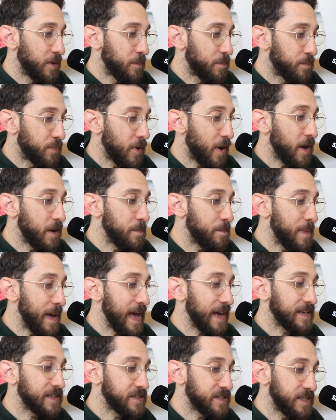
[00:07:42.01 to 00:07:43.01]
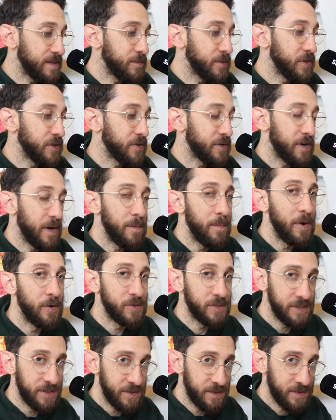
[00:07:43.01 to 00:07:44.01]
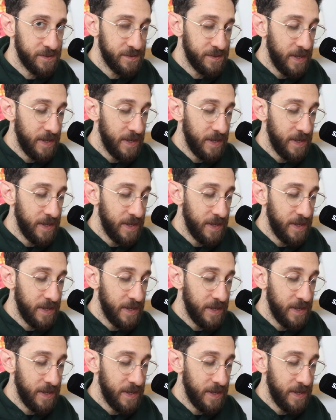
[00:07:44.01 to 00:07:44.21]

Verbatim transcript: brought back similar emotions.